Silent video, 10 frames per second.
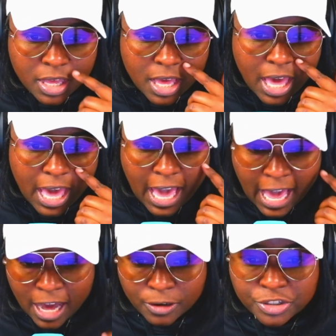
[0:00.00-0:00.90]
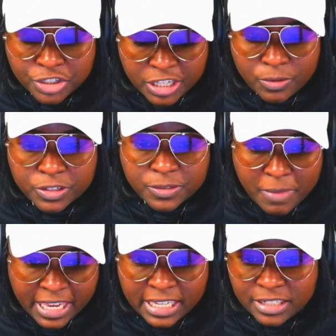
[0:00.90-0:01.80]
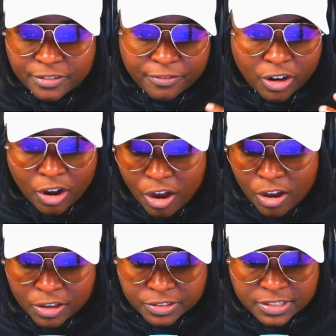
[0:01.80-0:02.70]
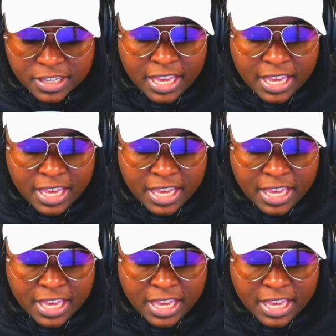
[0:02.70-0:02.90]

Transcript: how she was making different calls,